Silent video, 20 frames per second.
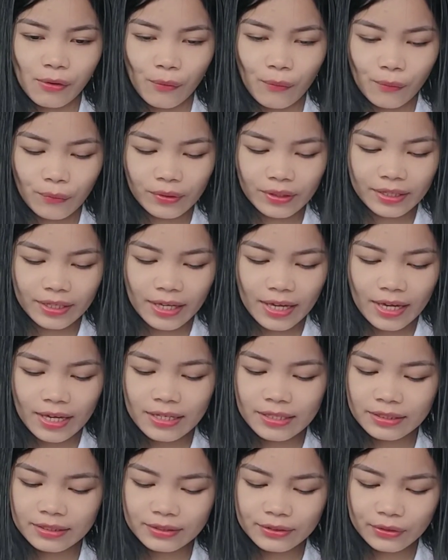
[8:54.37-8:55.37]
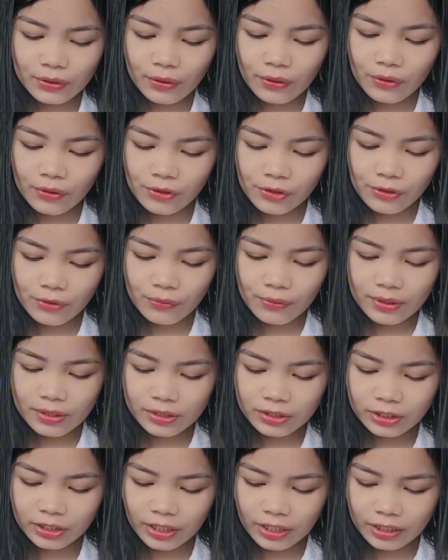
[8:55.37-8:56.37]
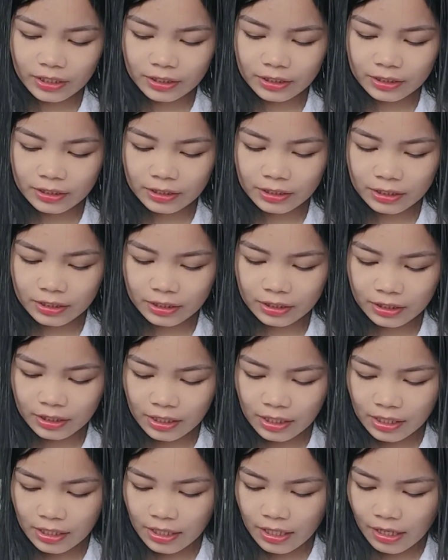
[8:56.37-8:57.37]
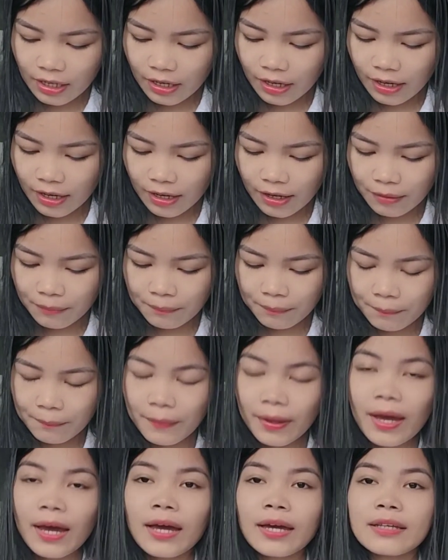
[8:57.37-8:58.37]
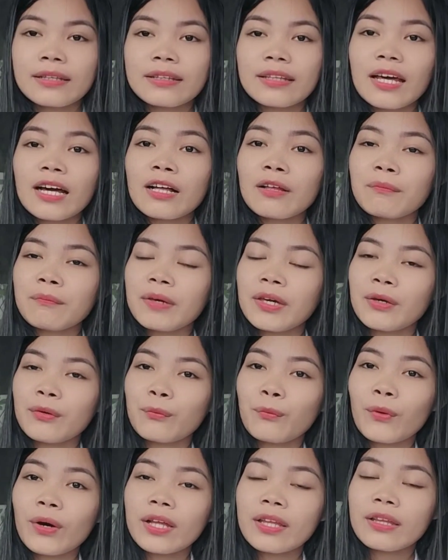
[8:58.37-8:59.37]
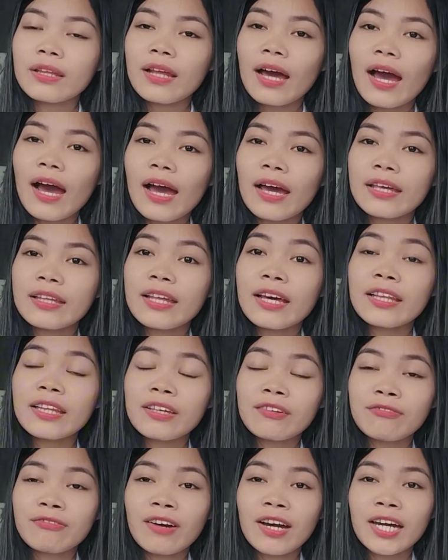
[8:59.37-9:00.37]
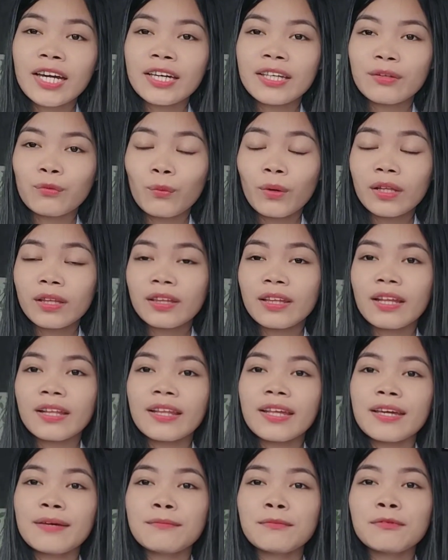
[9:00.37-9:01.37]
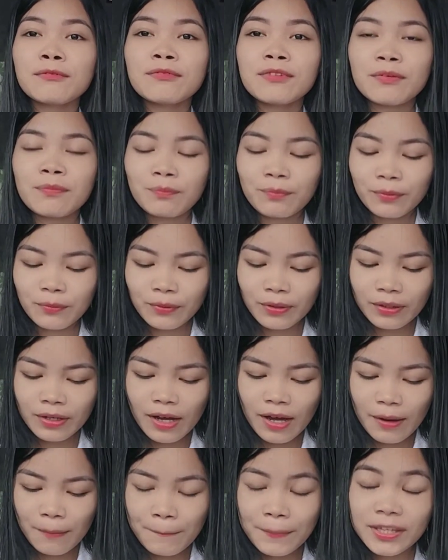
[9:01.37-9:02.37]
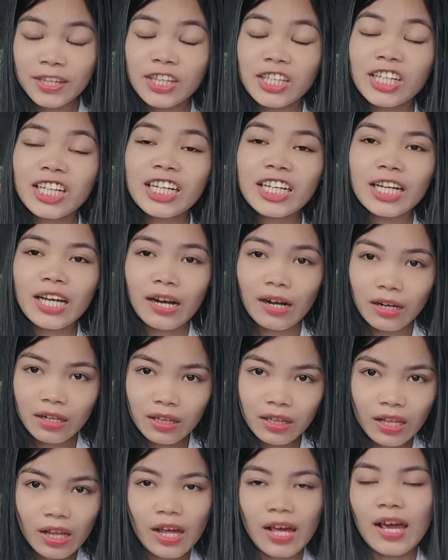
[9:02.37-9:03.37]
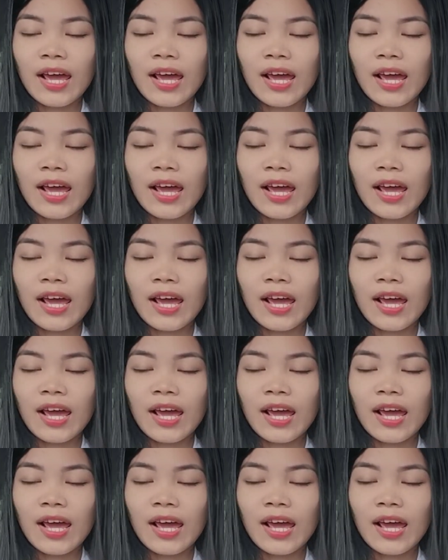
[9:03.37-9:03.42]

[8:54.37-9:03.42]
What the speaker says: Okay, so you will just tell me what the name of the material,